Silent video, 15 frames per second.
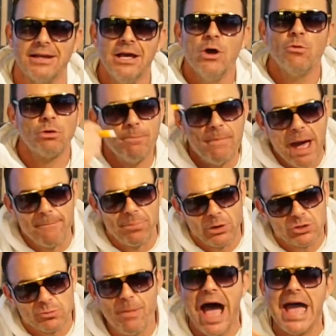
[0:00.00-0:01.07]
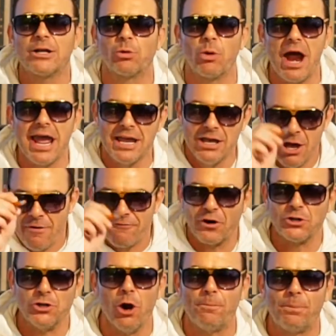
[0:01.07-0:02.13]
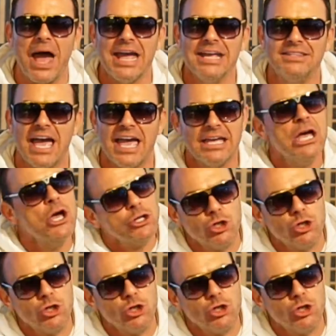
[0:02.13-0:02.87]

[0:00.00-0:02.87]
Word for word: Mm. Remember, it's my gray for your payday.